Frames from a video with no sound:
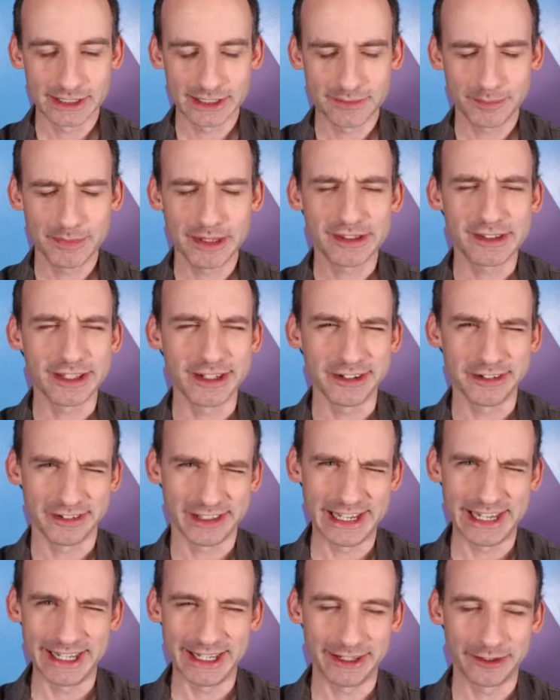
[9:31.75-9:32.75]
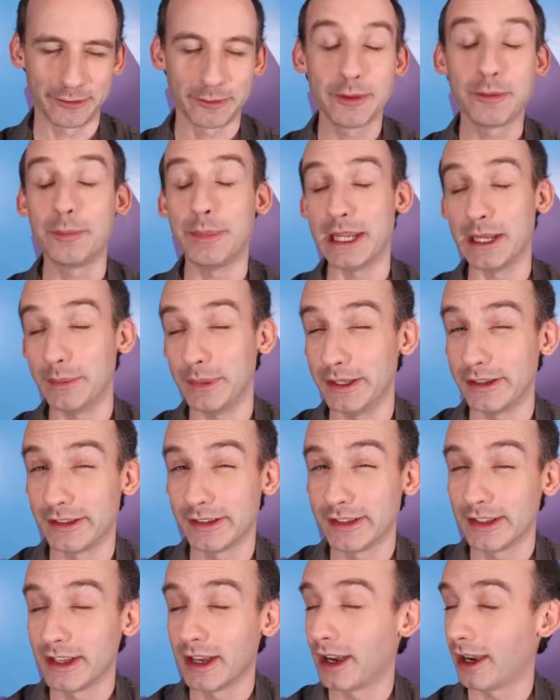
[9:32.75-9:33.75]
Misunderstandings with babies.
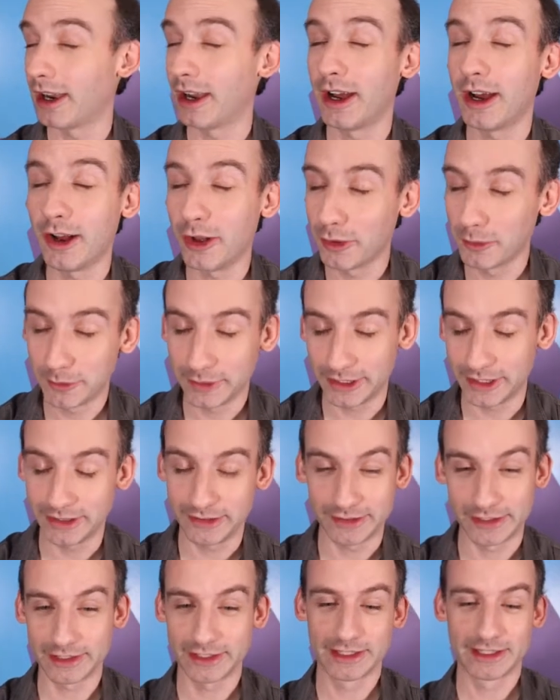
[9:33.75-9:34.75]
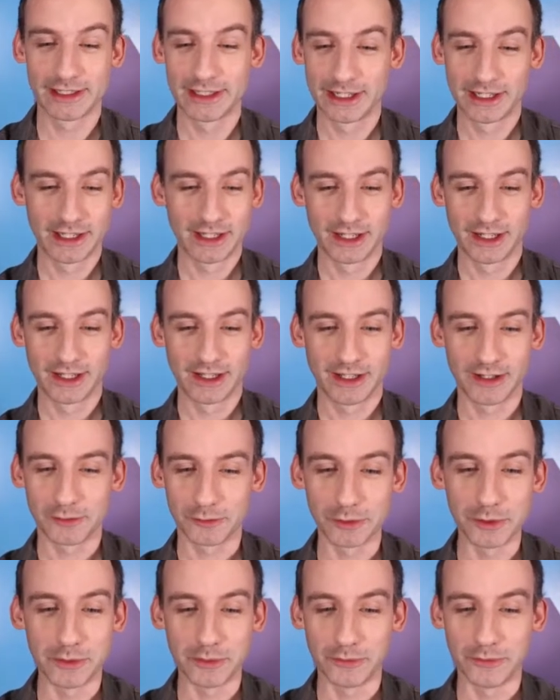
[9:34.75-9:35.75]
Always
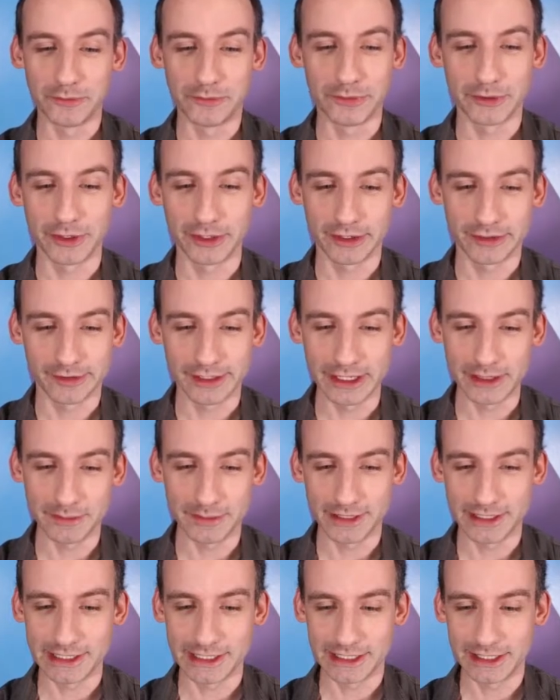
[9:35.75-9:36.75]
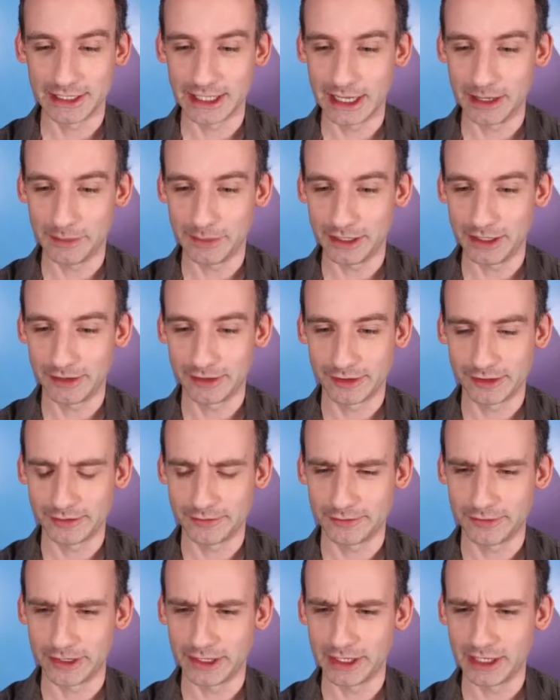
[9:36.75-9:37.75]
room for excitement and happiness and
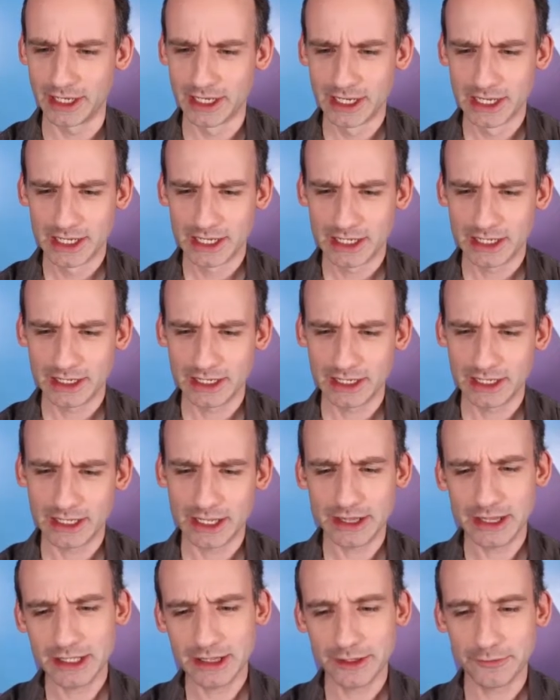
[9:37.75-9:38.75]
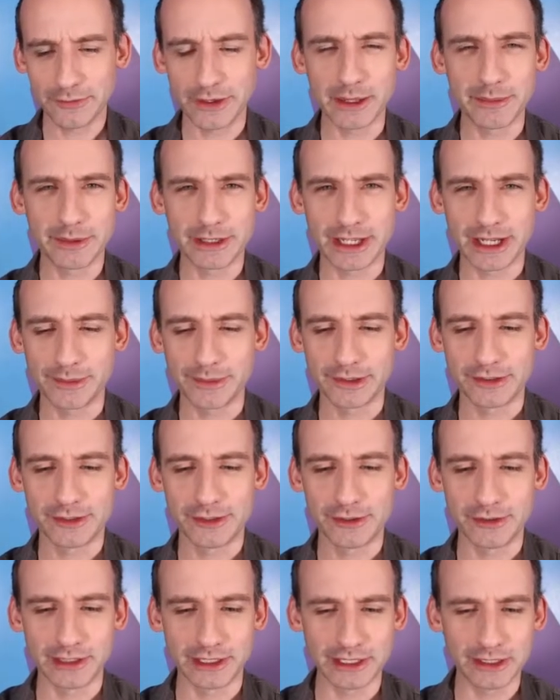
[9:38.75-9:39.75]
fun. I think the family comics
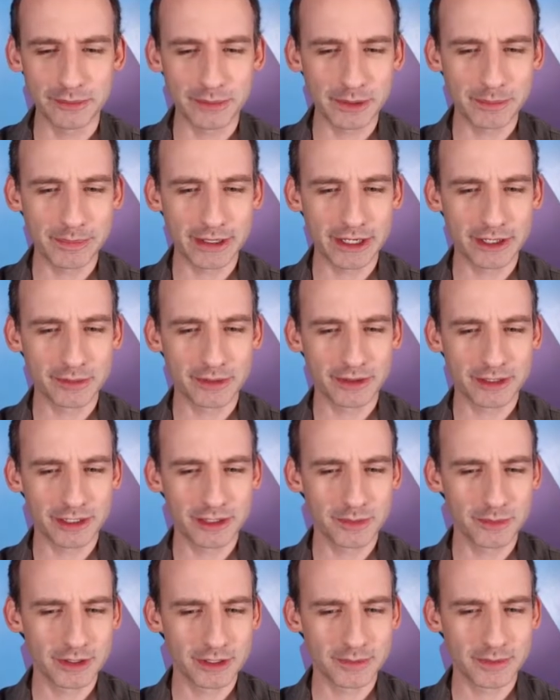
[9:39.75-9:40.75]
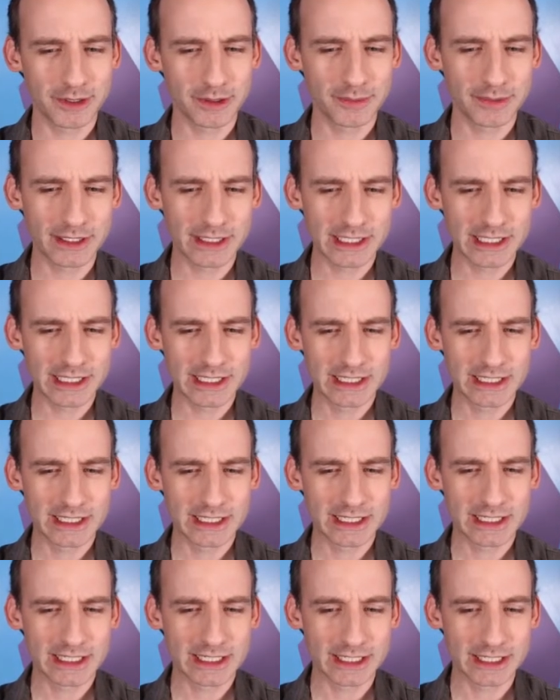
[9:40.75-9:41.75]
do a little bit better with the humor department.
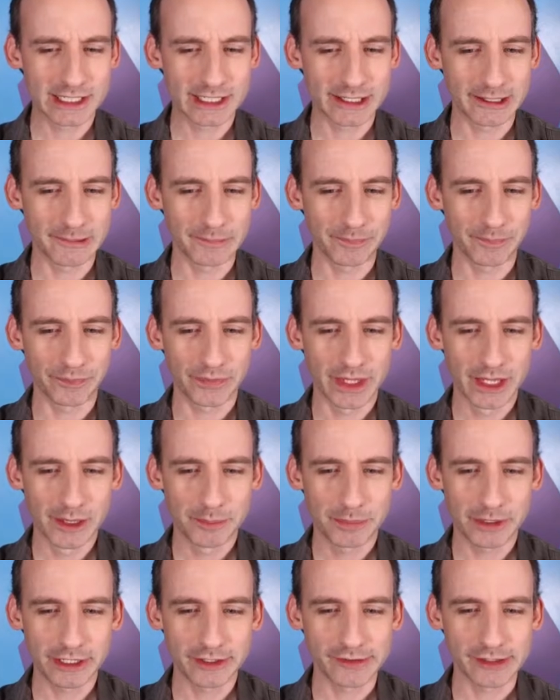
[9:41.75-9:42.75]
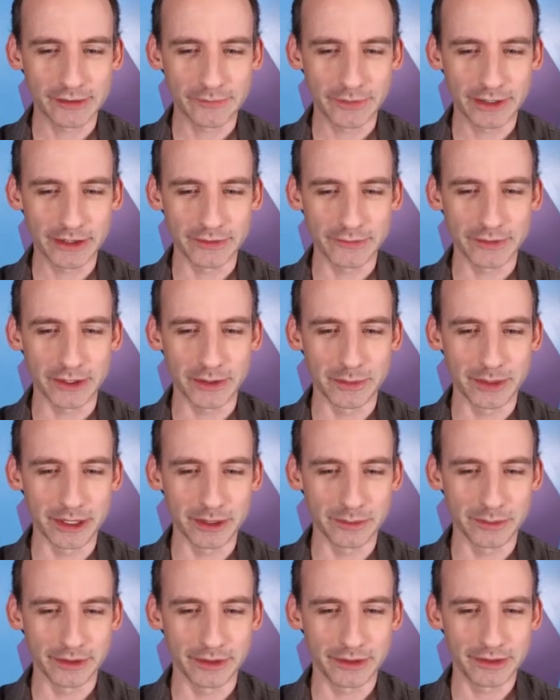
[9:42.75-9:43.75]
Pulling stuff out of
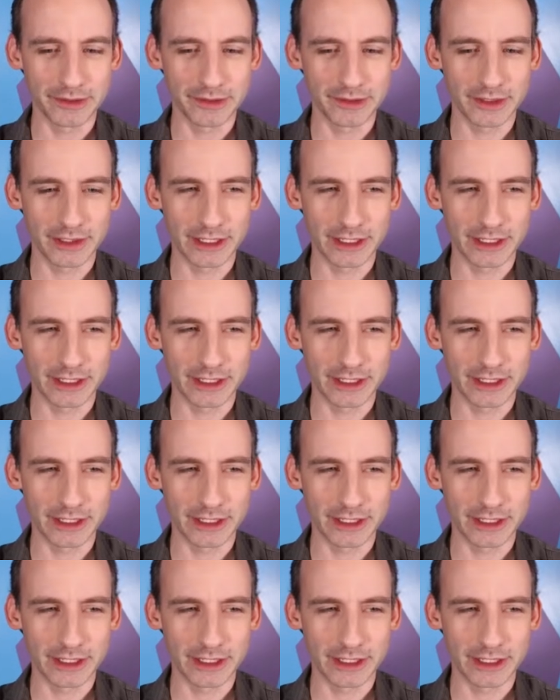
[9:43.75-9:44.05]
nowhere with